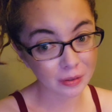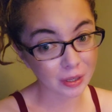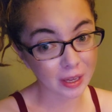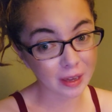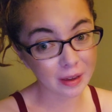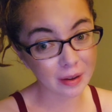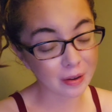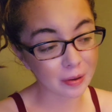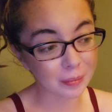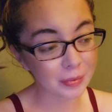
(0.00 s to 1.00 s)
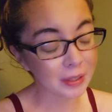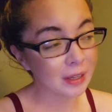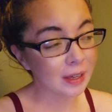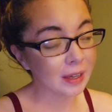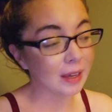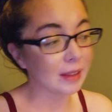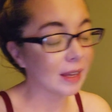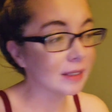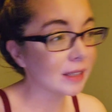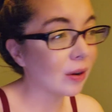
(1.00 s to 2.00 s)
Okay? Um and
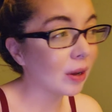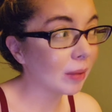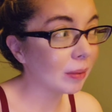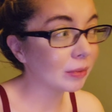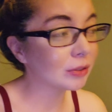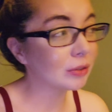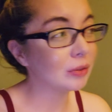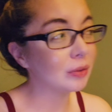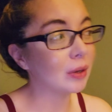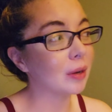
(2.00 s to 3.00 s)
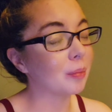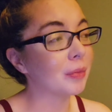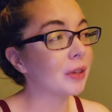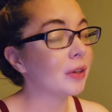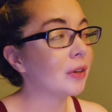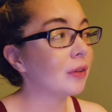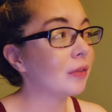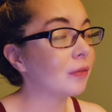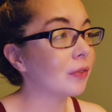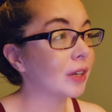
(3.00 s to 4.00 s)
that's how I'm able to um
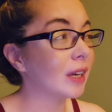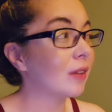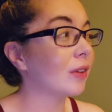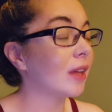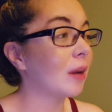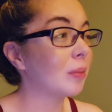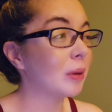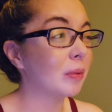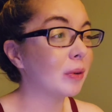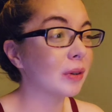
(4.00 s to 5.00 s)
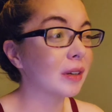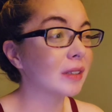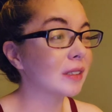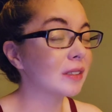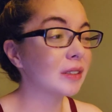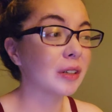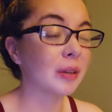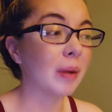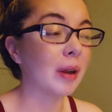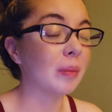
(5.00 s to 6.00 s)
forgive a lot of people cuz there's a
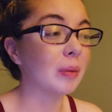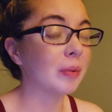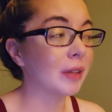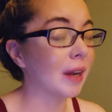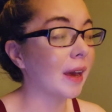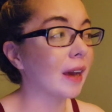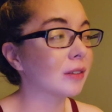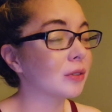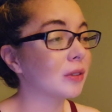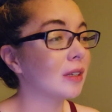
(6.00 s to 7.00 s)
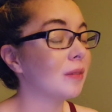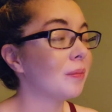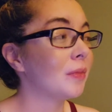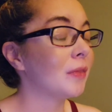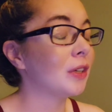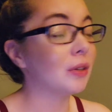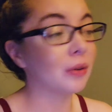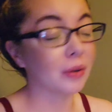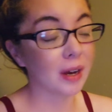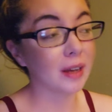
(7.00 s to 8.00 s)
good amount of people that I actually,
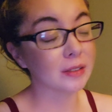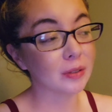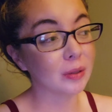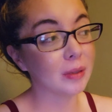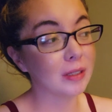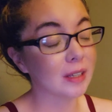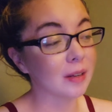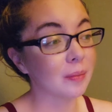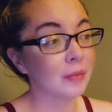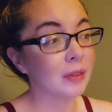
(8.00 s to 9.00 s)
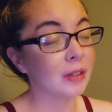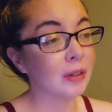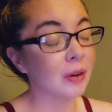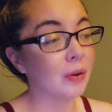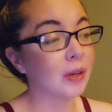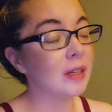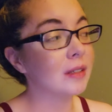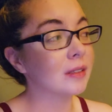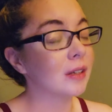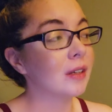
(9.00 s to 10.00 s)
you know, God has told me he said you know,
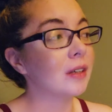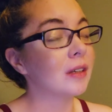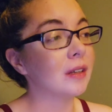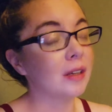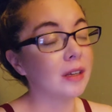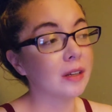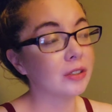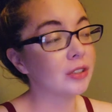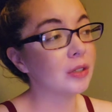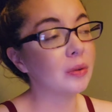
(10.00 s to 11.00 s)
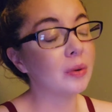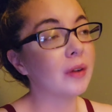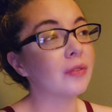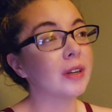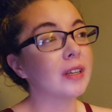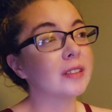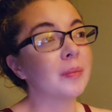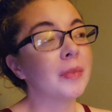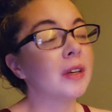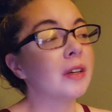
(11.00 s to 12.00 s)
he's he or she, whoever it is,